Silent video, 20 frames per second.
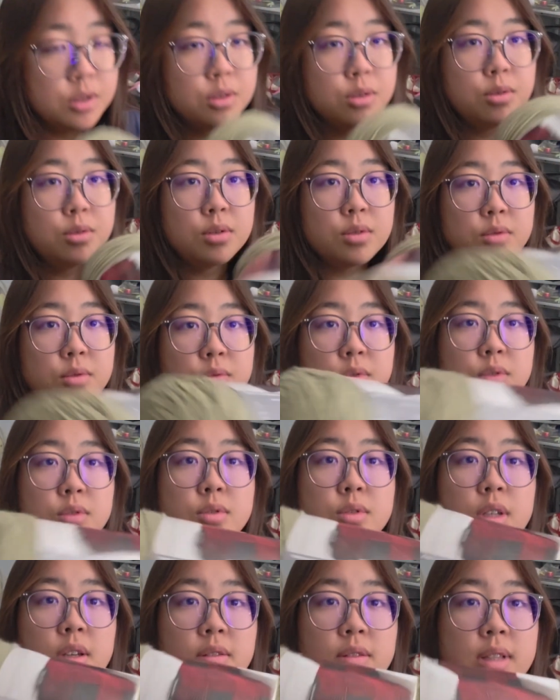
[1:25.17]
two
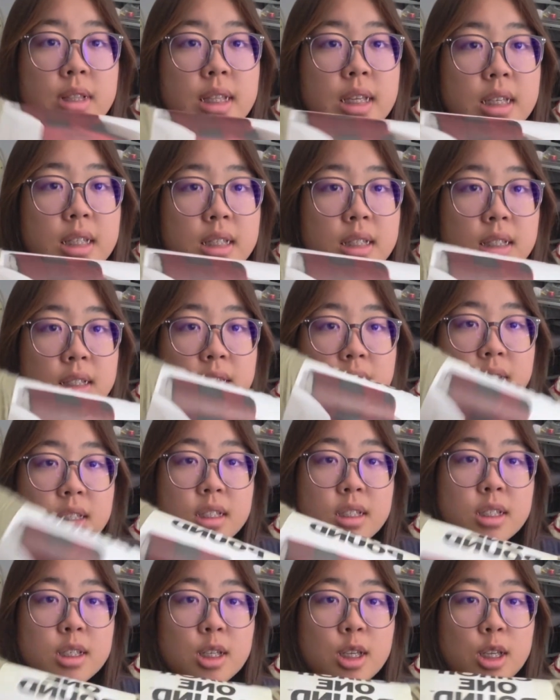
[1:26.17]
rolls of this
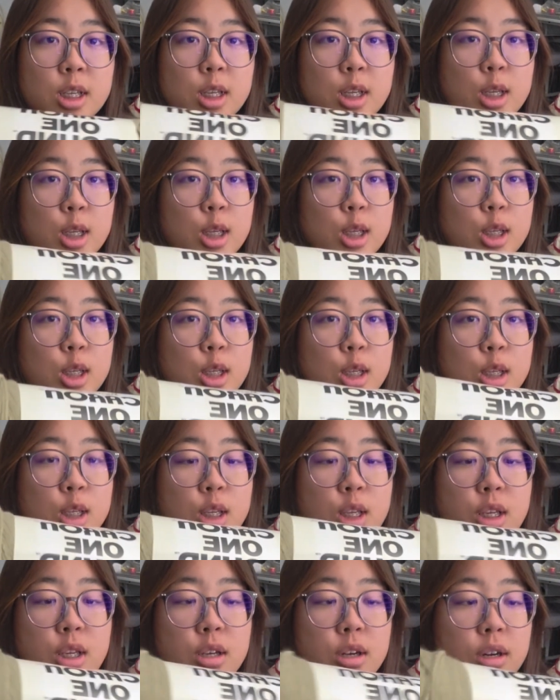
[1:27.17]

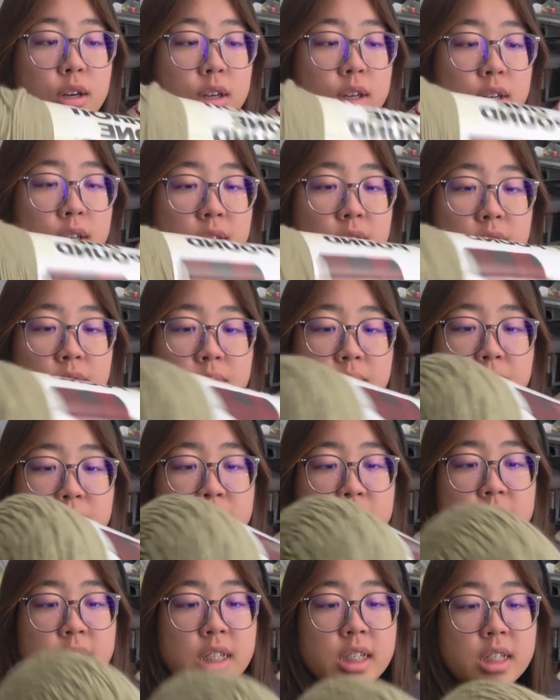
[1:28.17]
yarn,
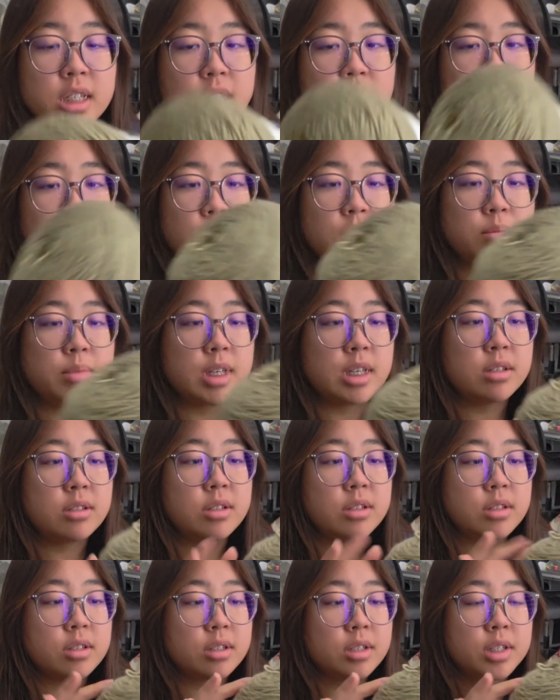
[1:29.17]
Karen 1
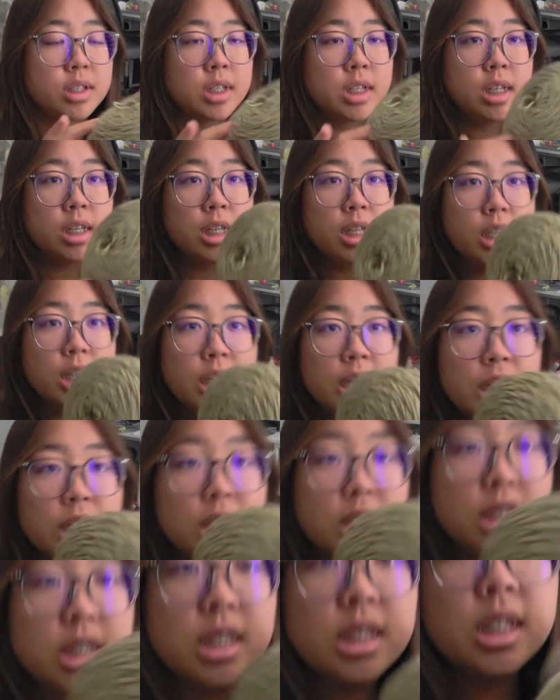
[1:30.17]
pound yarn.
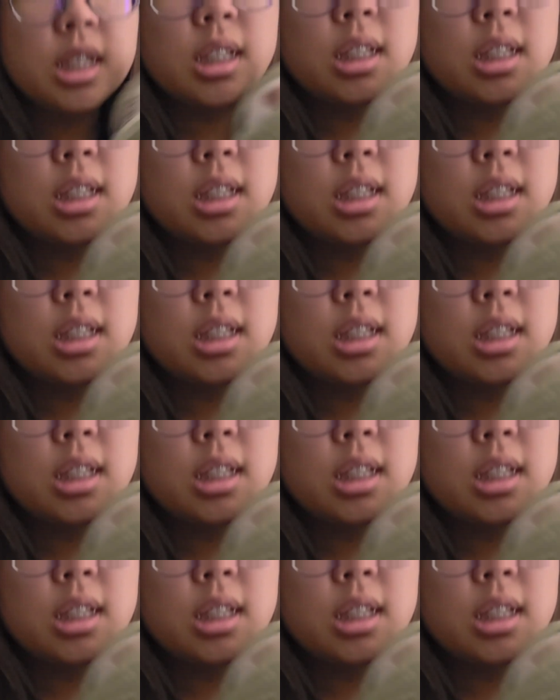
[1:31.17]
It's just